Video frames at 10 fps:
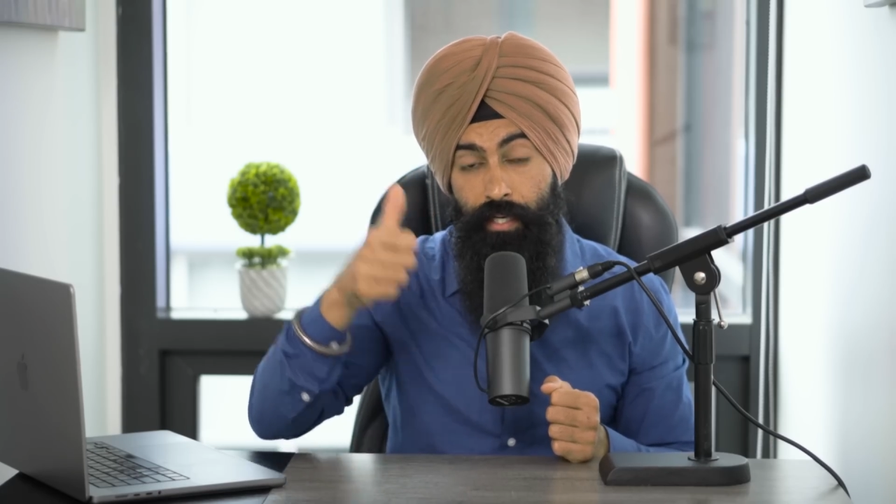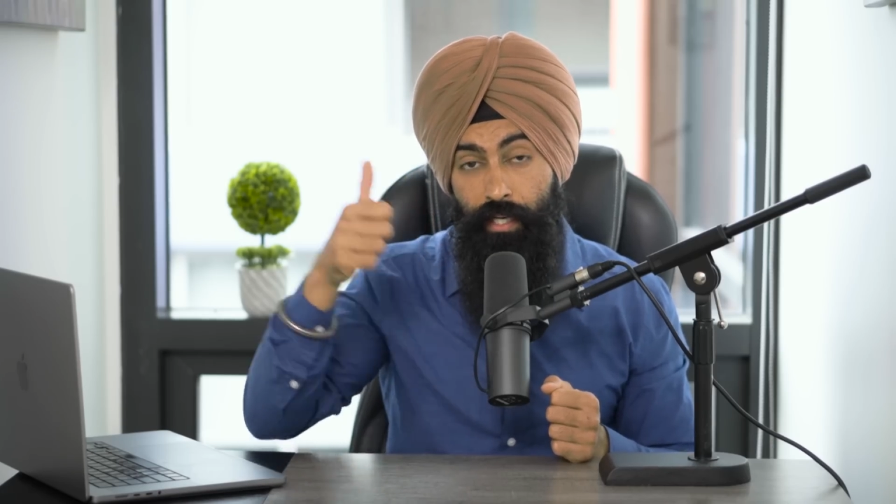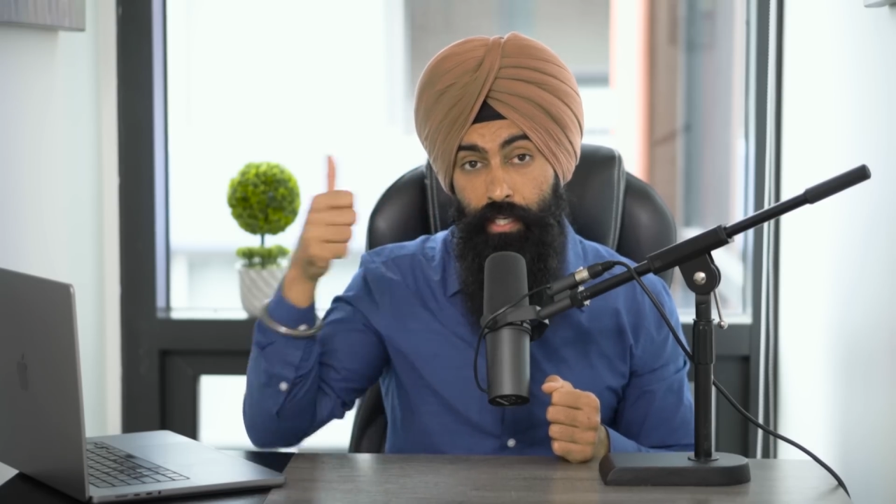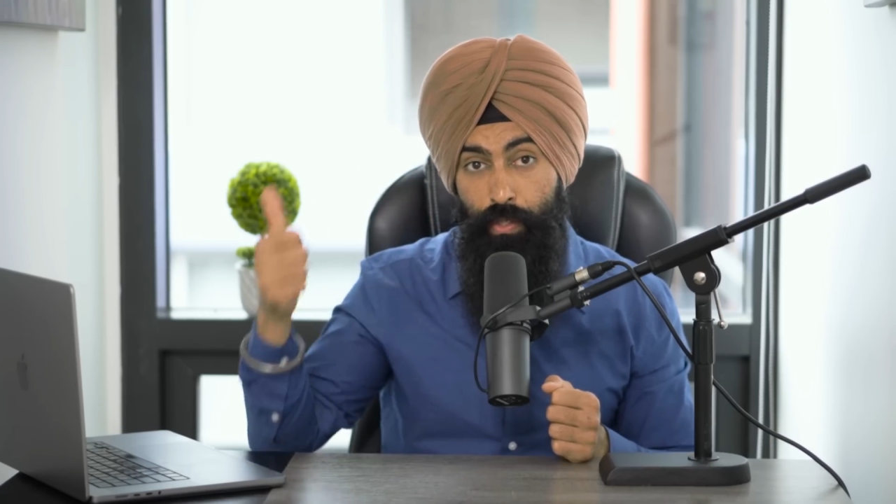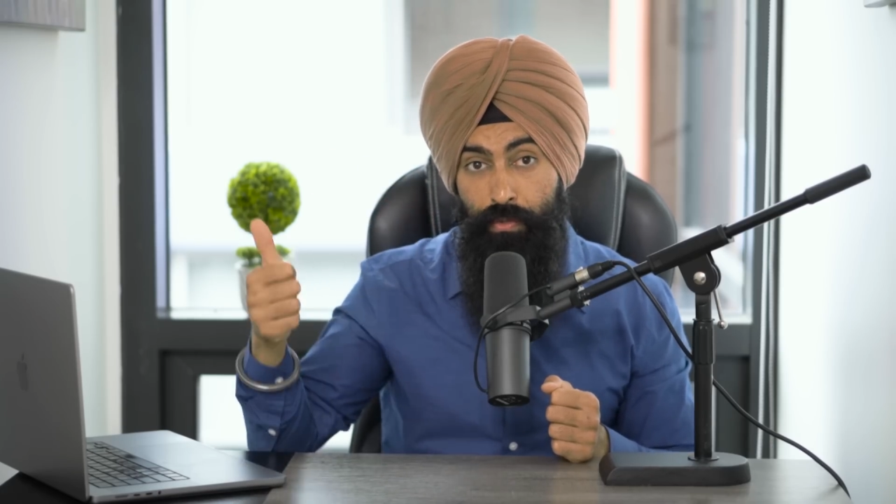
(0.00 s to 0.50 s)
they
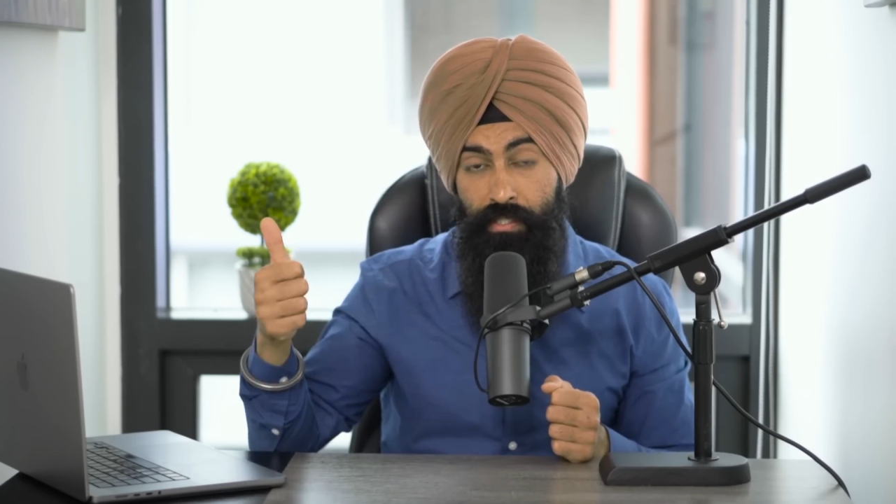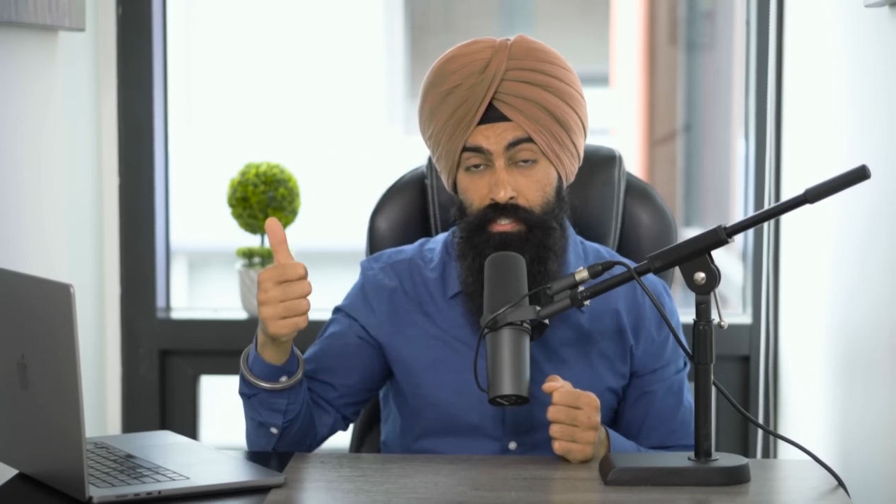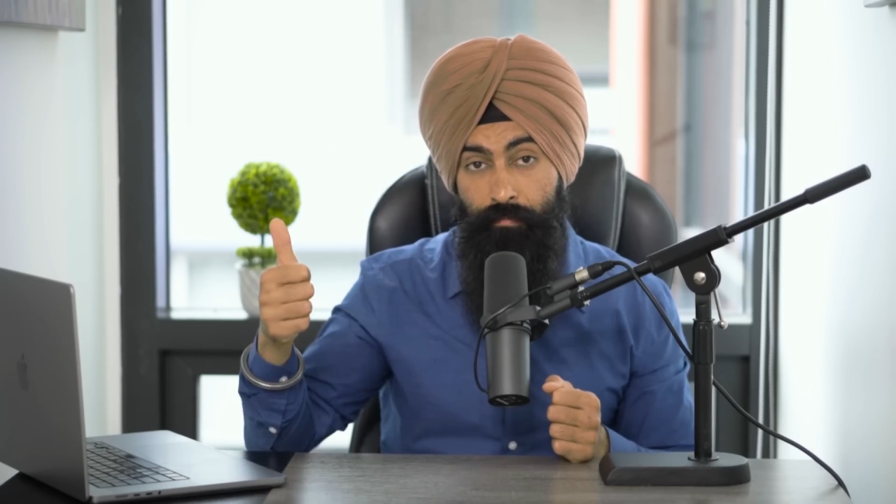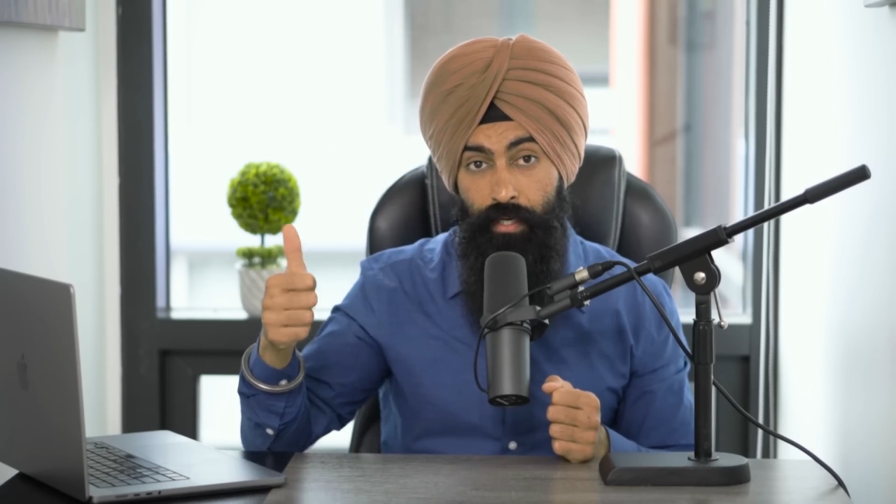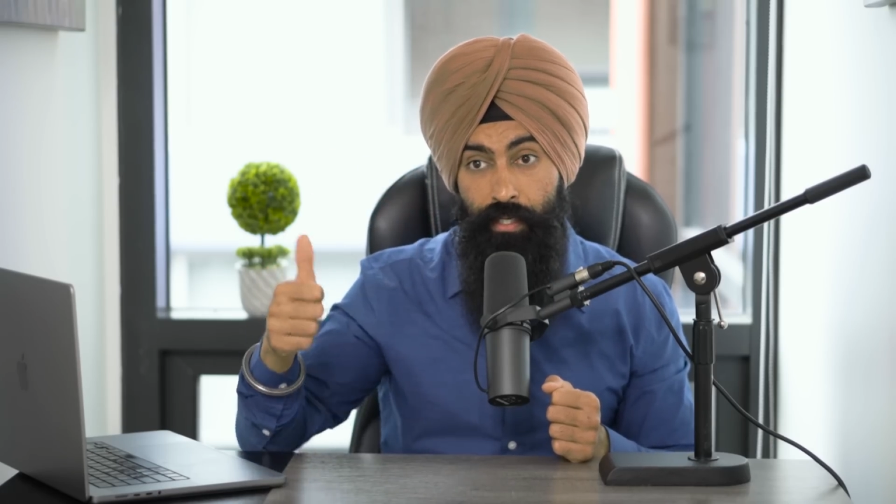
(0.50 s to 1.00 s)
can use
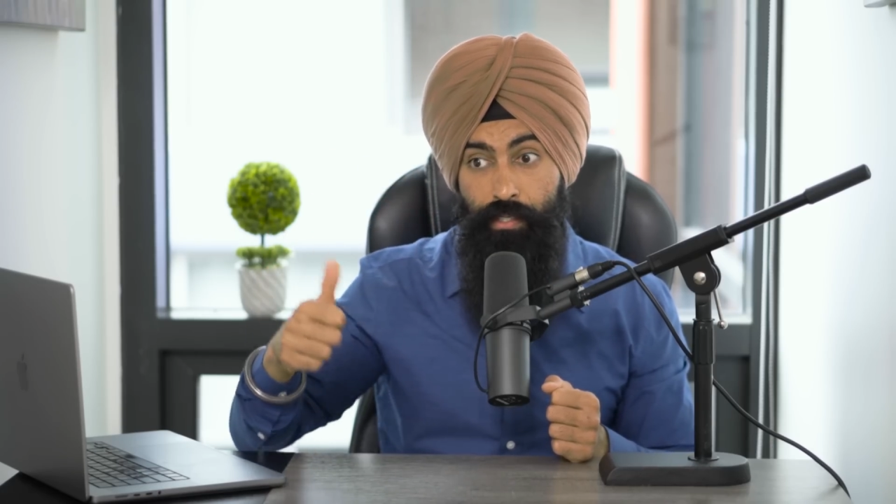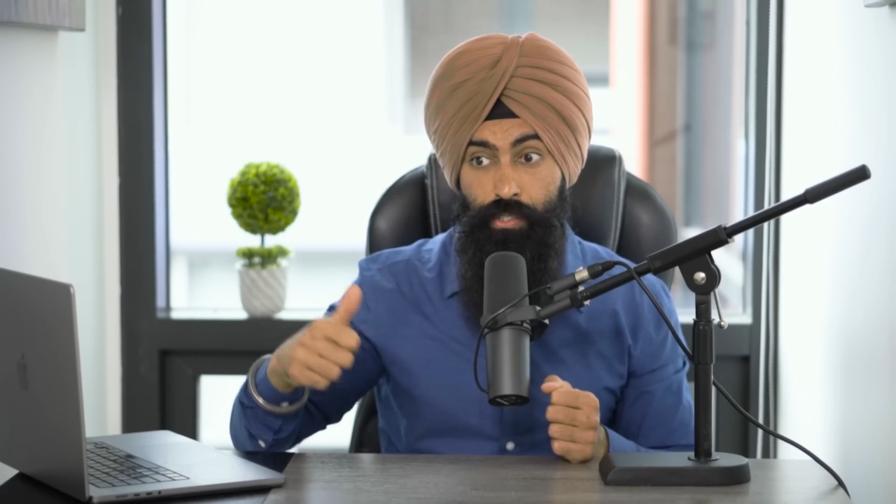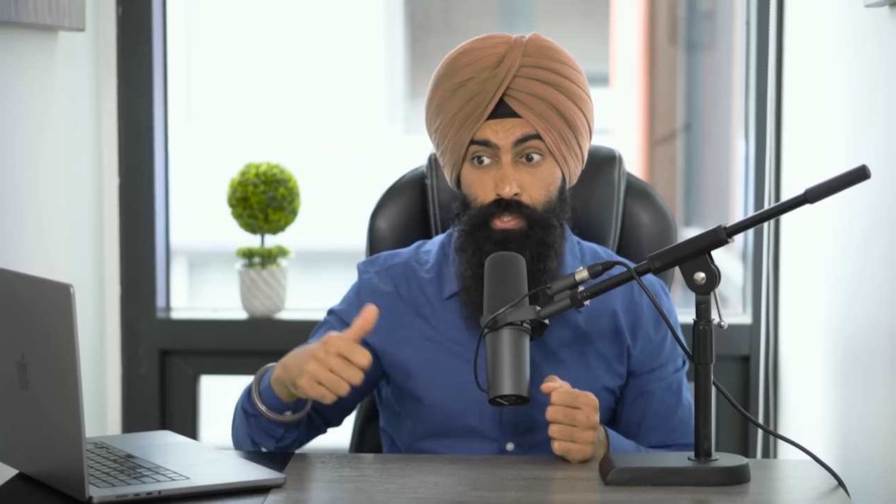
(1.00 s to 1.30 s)
this money